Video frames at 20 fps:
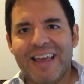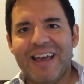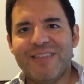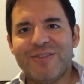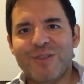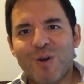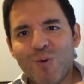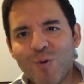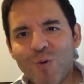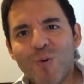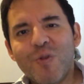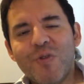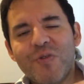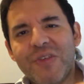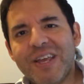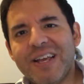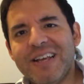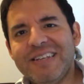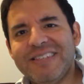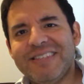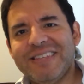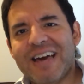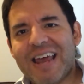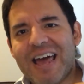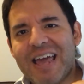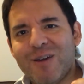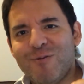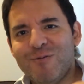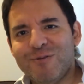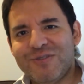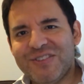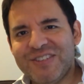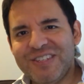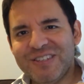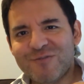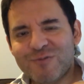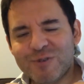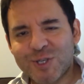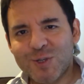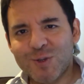And the cool thing is that I could see
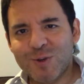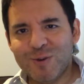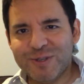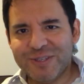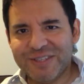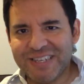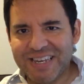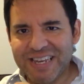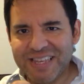the results